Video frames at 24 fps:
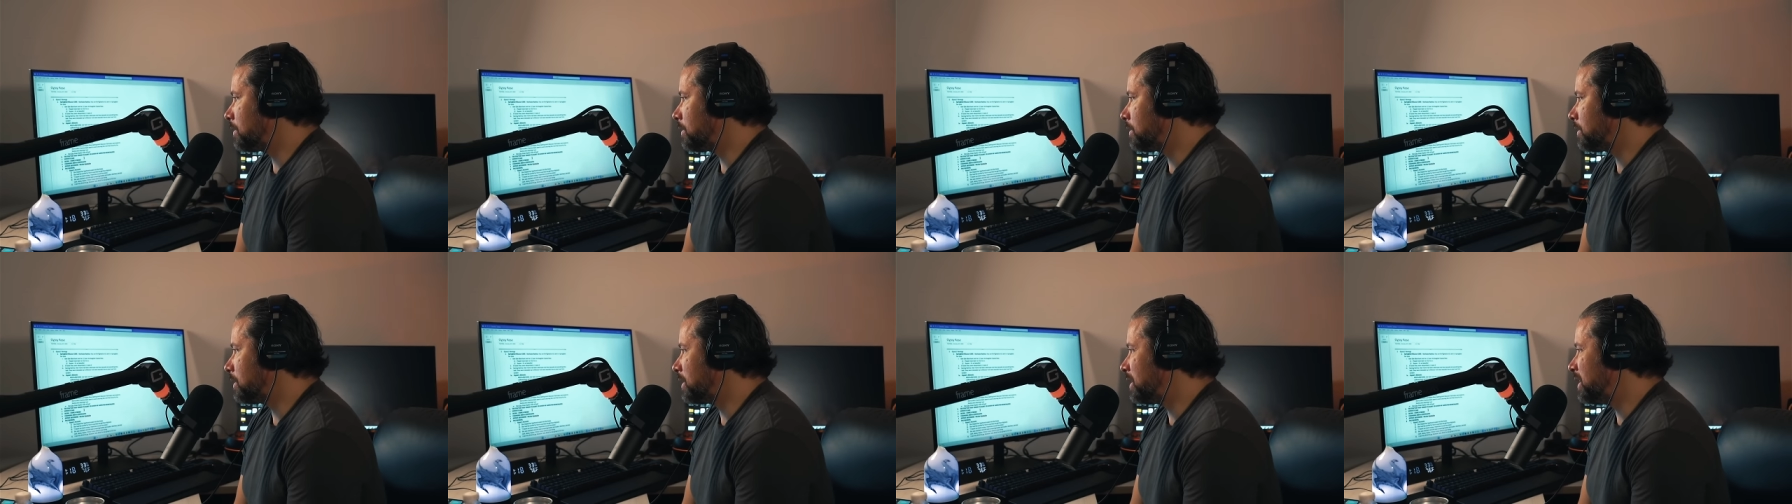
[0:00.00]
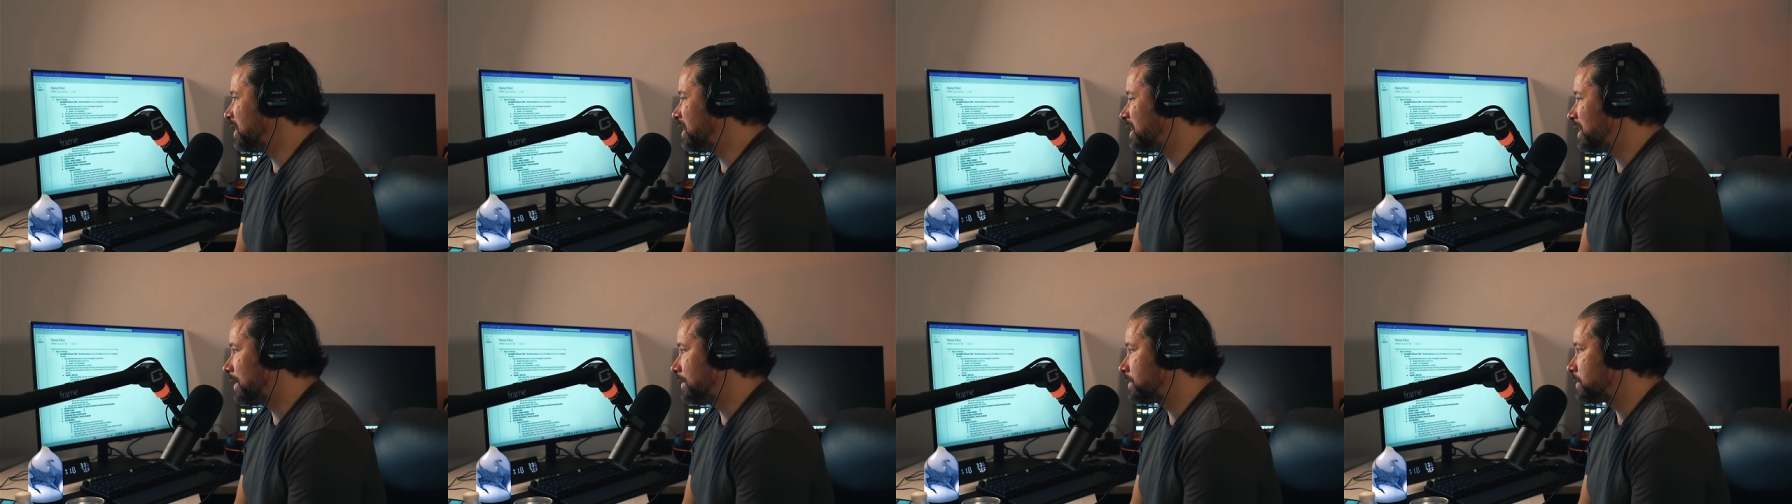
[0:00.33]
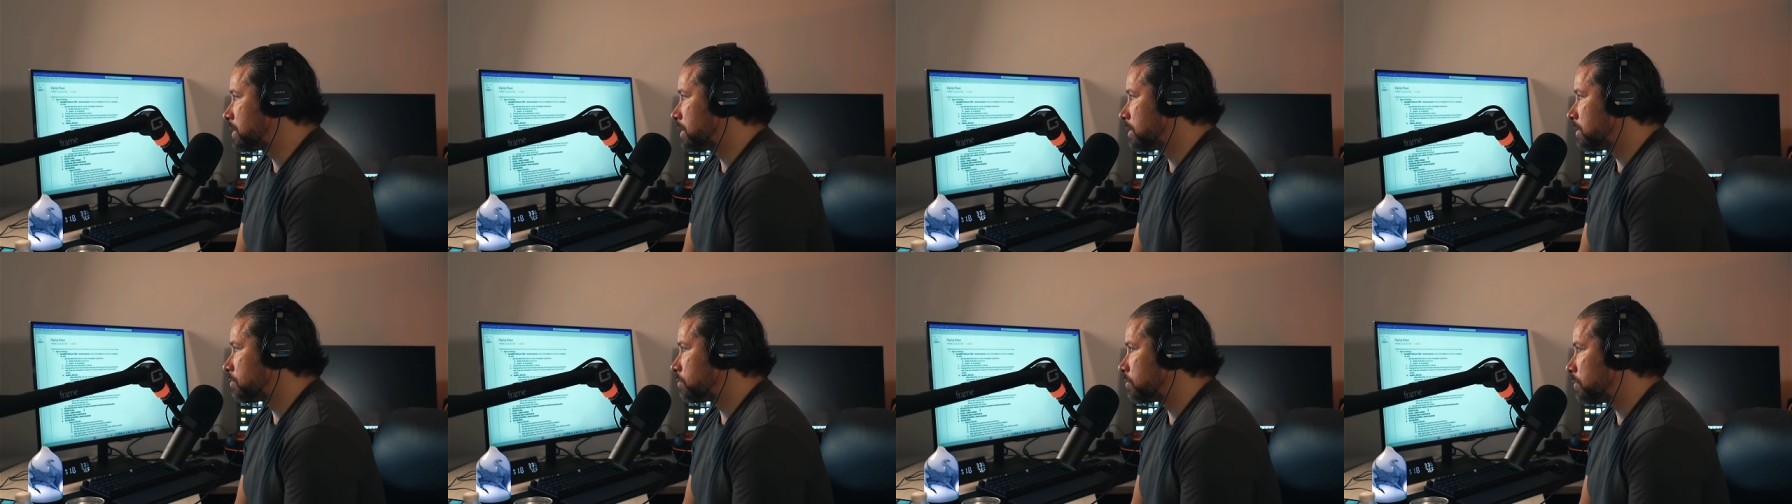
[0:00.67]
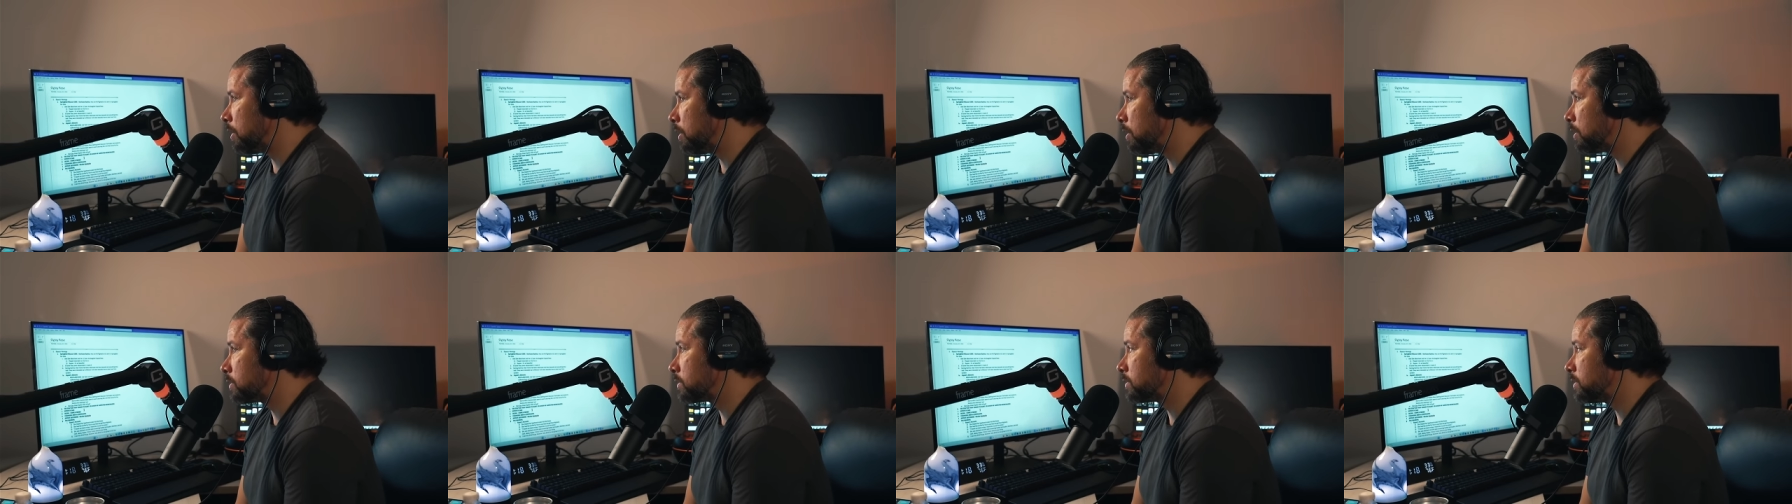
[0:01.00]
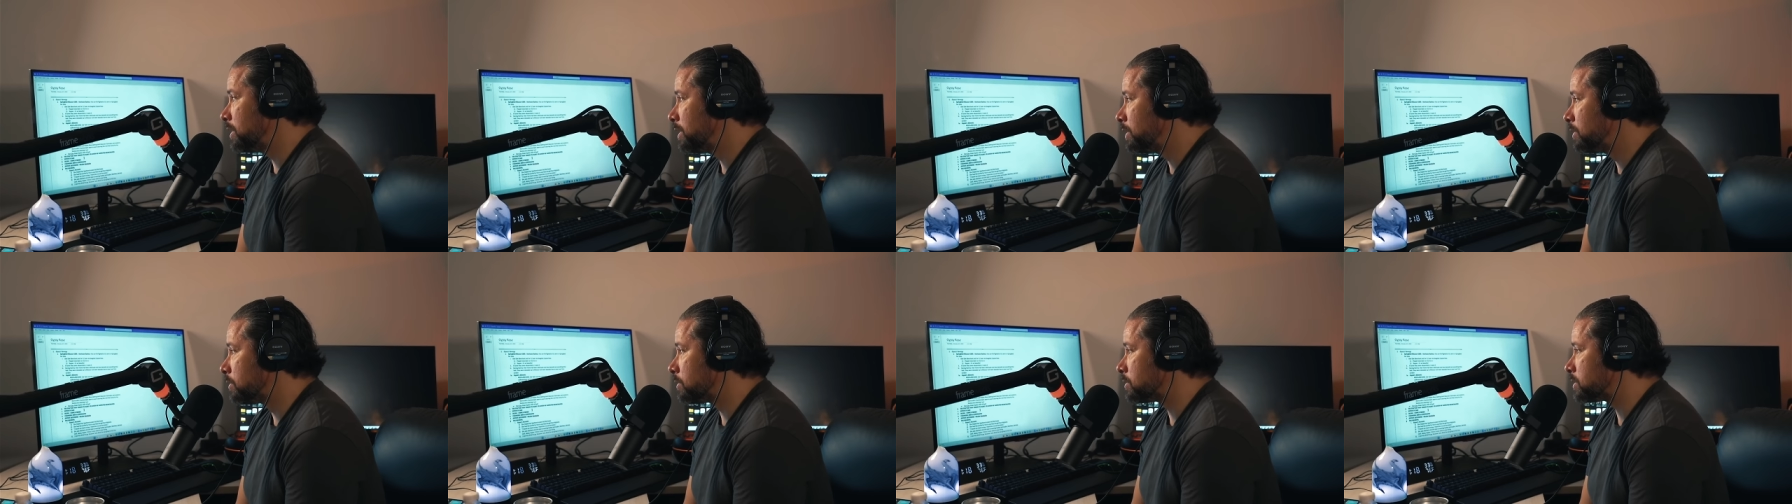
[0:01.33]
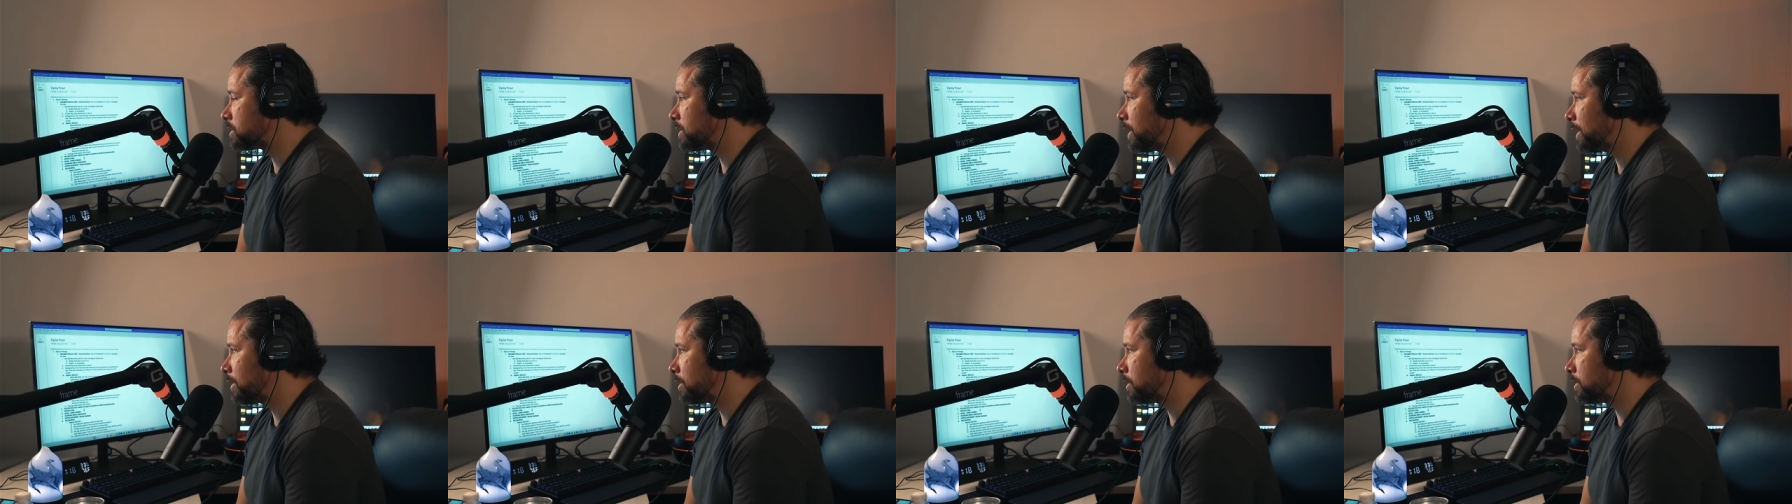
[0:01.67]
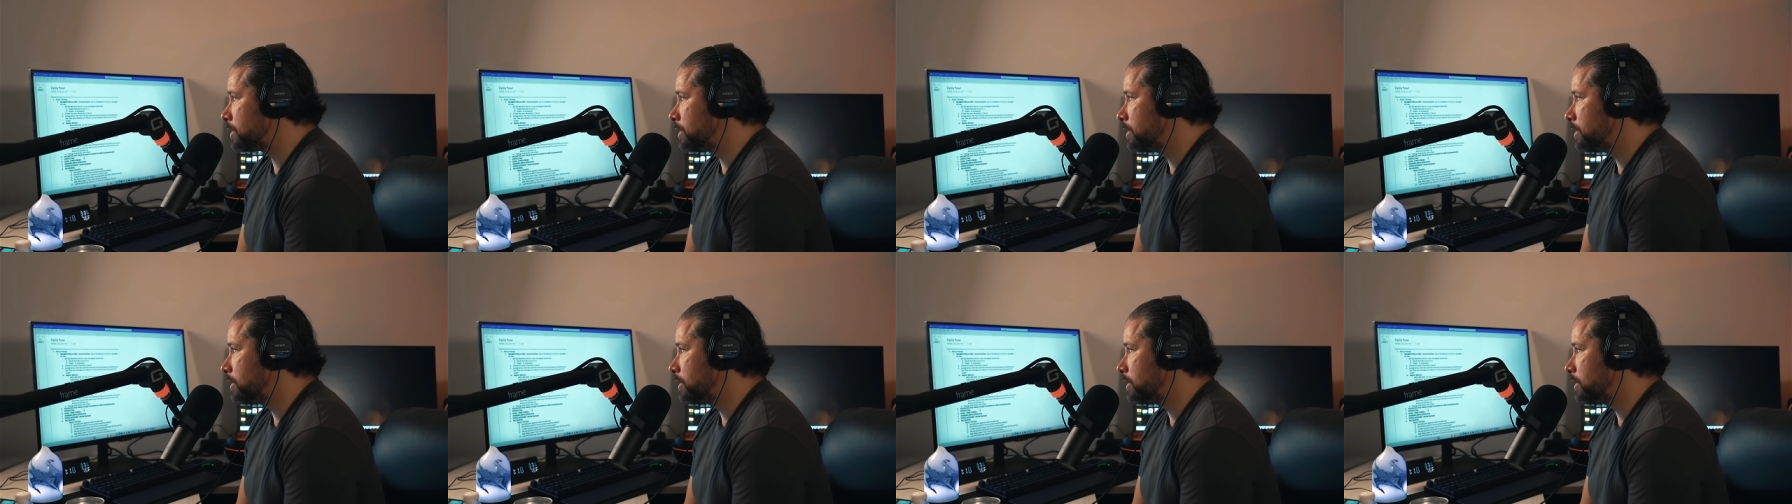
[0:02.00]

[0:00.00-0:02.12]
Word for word: he gives the wrong legal standard.